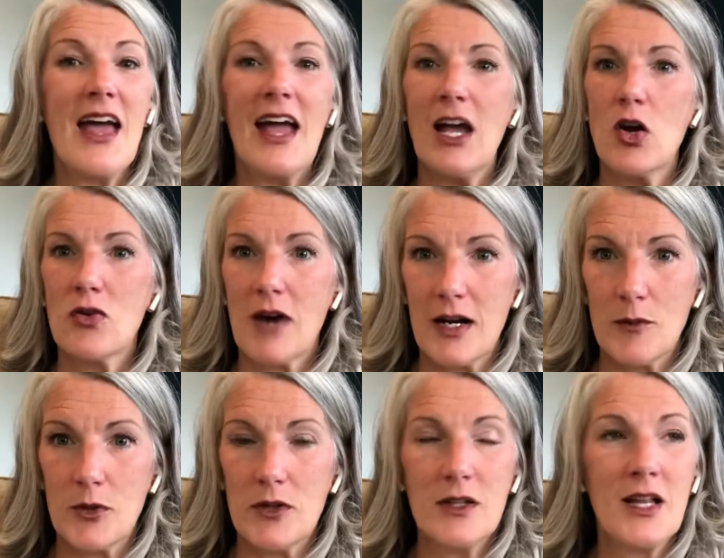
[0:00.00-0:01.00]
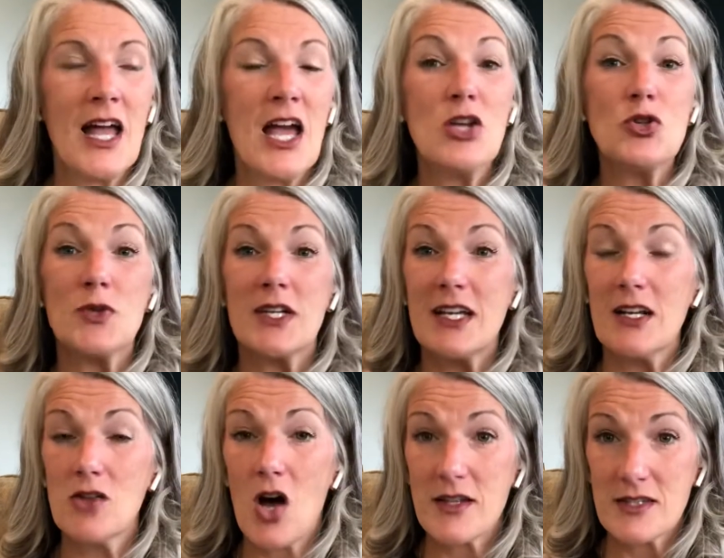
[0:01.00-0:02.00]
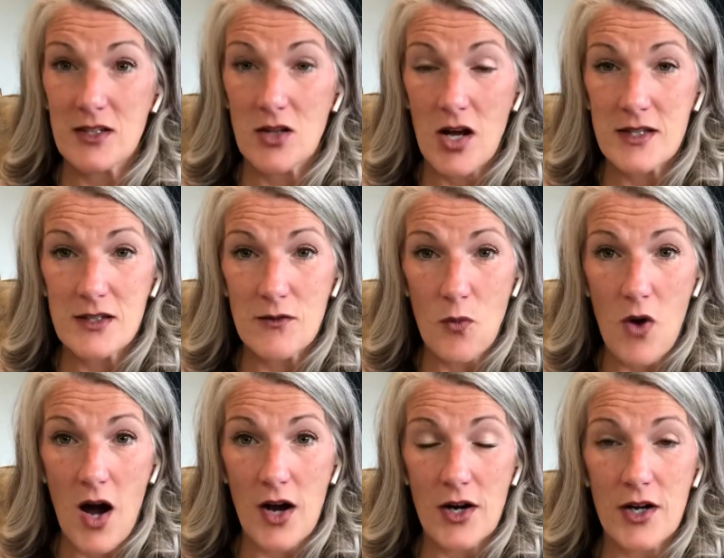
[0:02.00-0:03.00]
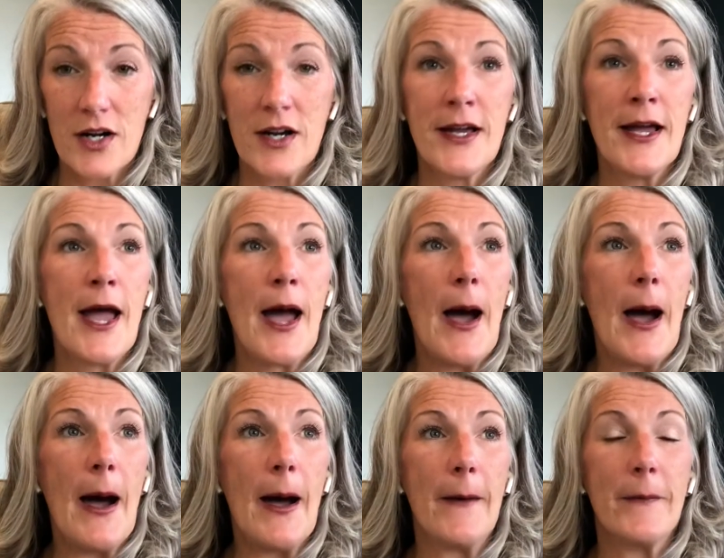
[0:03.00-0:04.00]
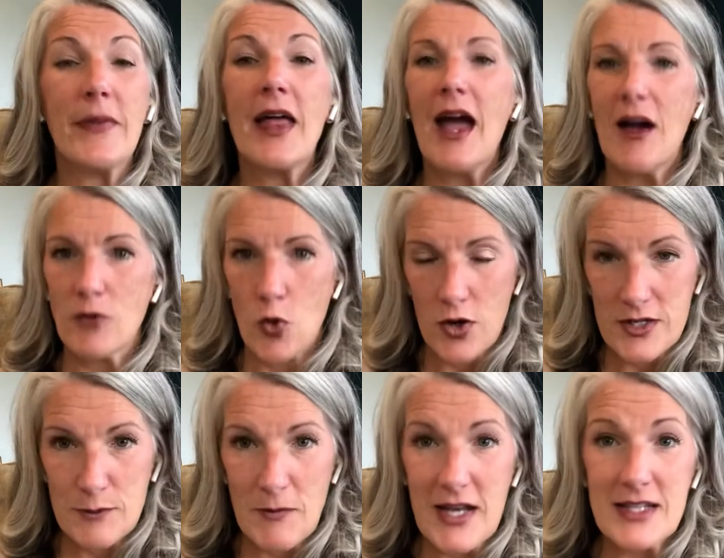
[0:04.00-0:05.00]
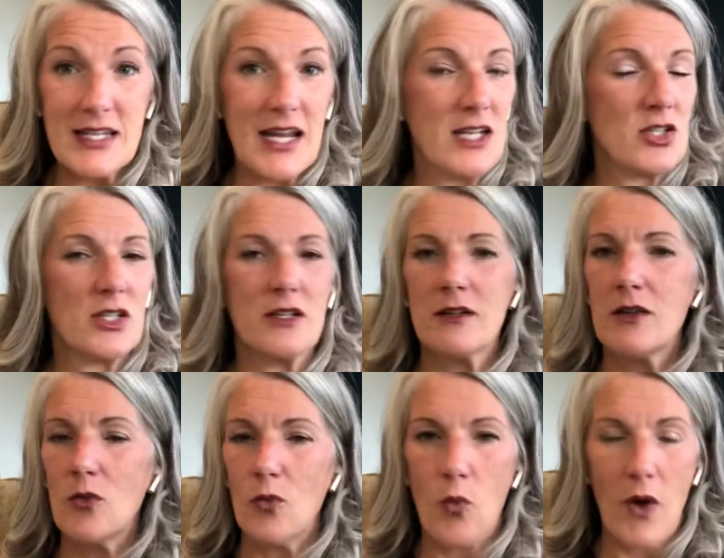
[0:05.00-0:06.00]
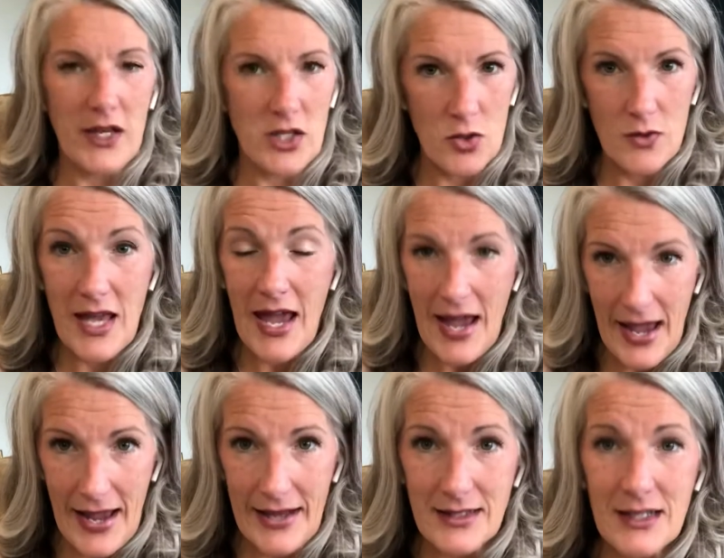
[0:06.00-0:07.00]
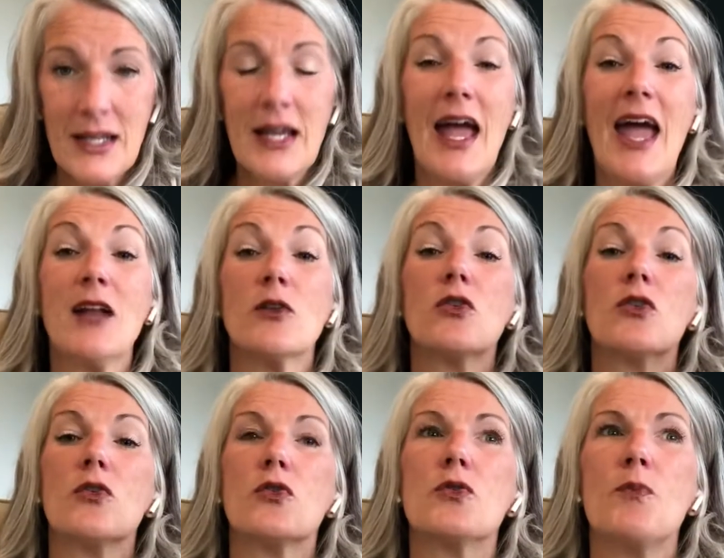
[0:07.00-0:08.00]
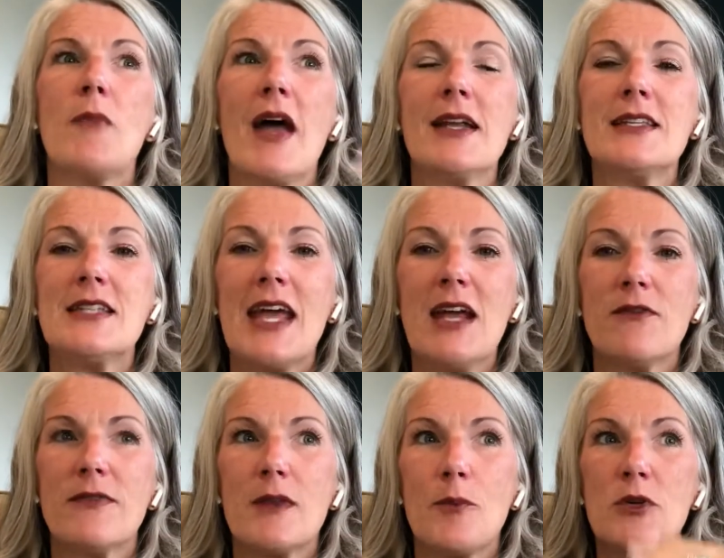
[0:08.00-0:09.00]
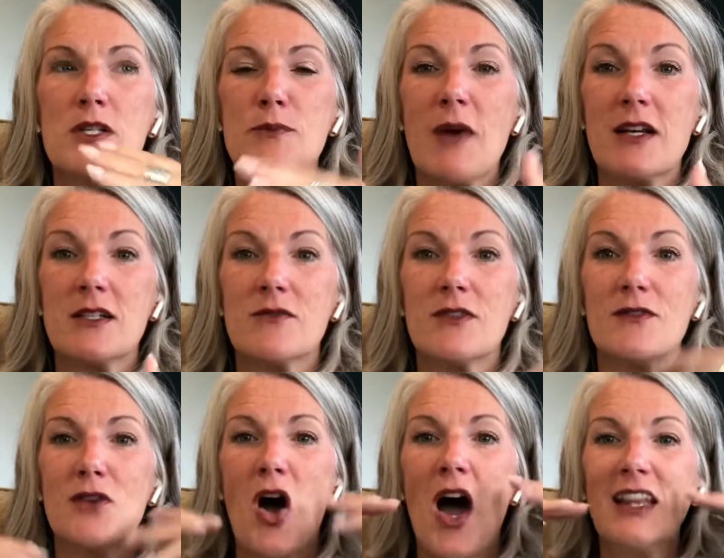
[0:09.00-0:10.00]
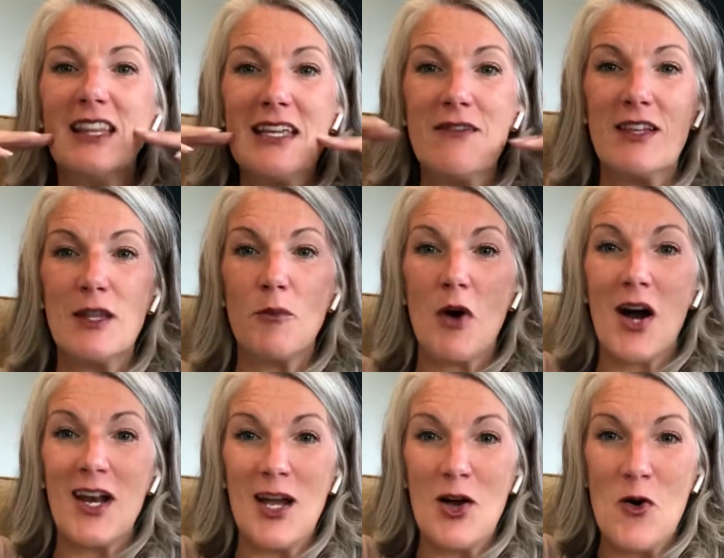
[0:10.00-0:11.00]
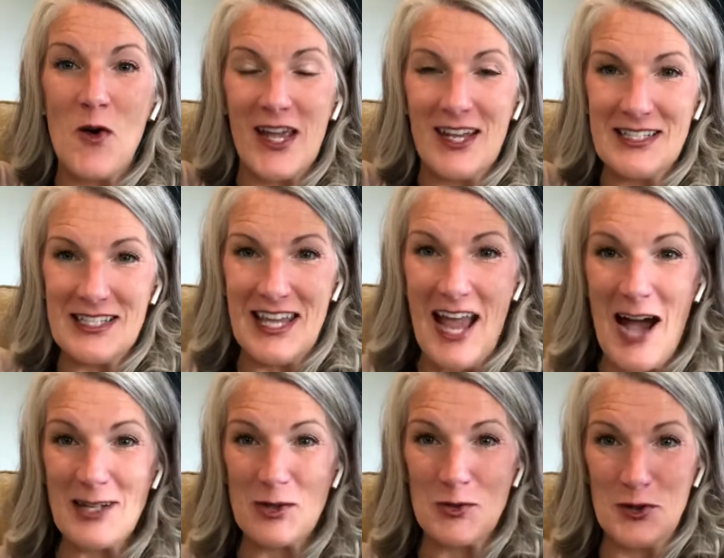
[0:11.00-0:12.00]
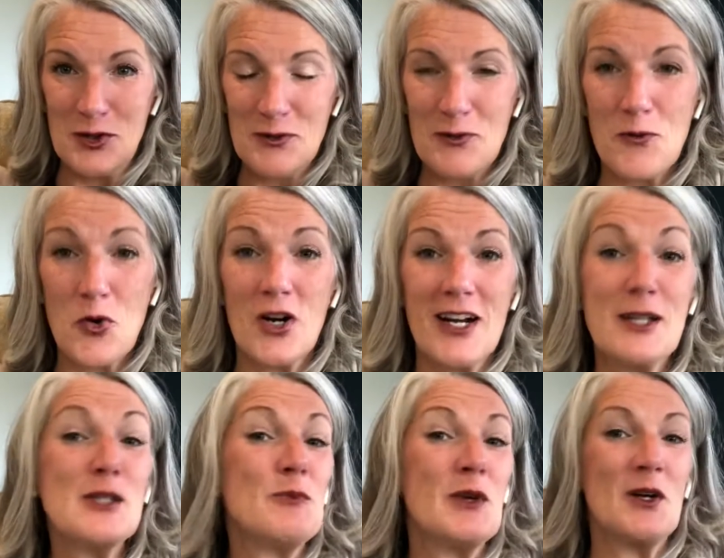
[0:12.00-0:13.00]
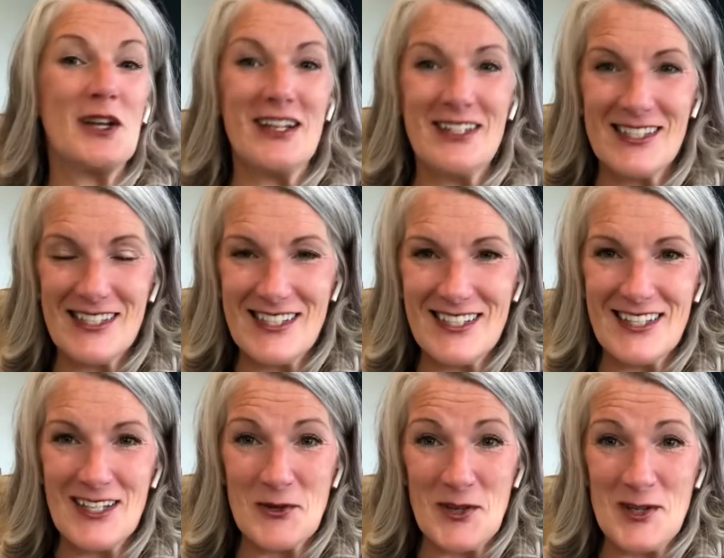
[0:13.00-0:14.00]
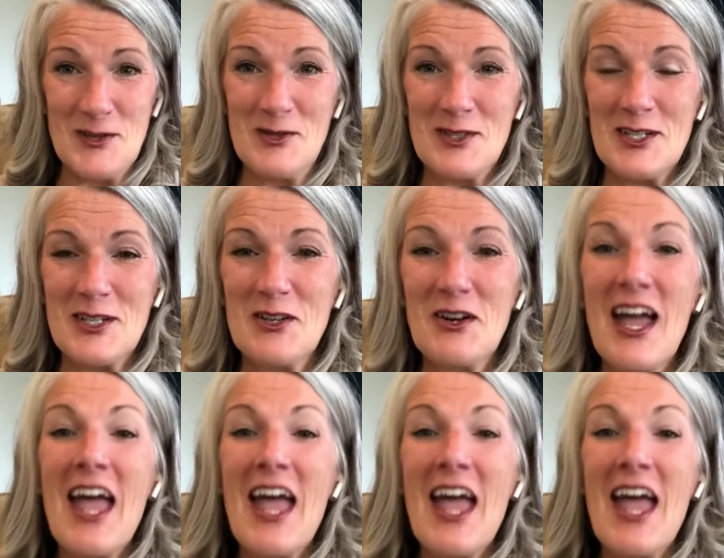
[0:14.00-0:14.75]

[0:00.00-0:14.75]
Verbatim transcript: incredible. Drinking lots and lots of water. Um, of course, meditation when you can, and meditate from the perspective of not leaving the body and going into the astral for experiences like we used to.